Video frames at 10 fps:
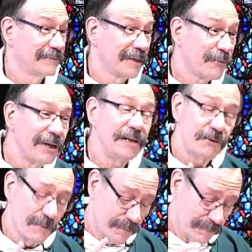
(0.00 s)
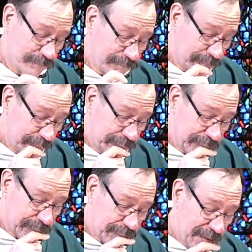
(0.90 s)
I really do.
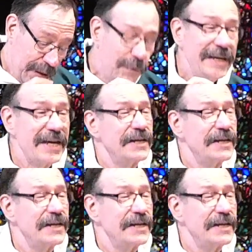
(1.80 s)
We get